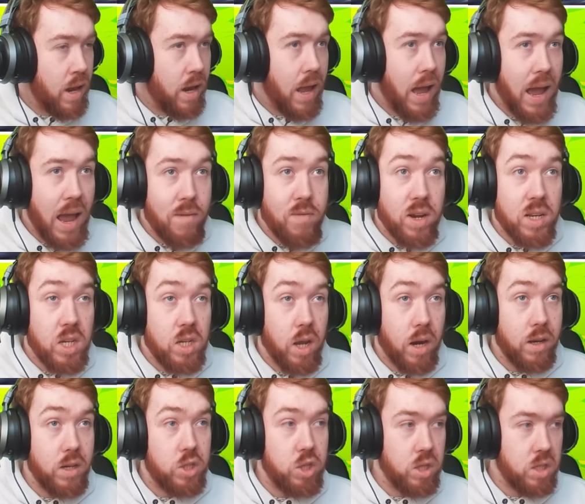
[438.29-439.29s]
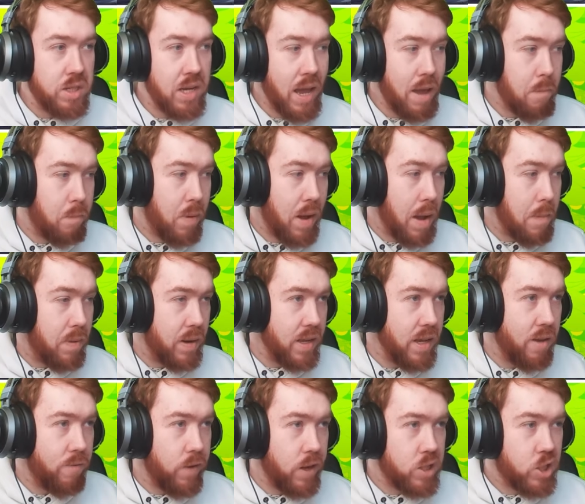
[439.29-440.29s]
I haven't actually done it just yet, but I
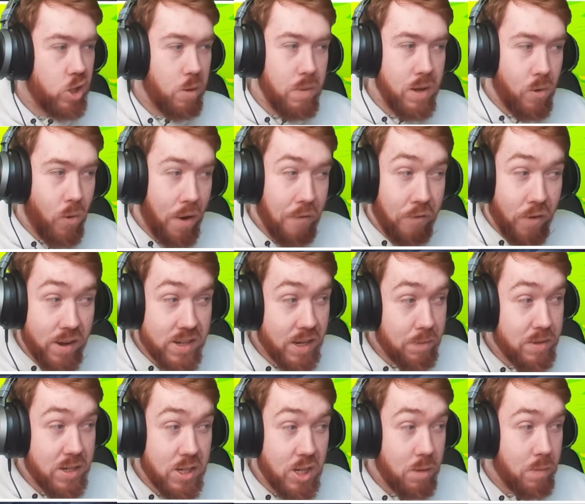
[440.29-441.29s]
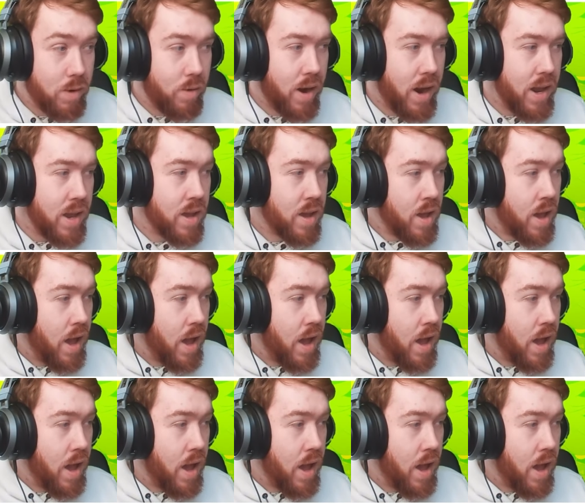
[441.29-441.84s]
believe it should be quite fast, I'm assuming, right?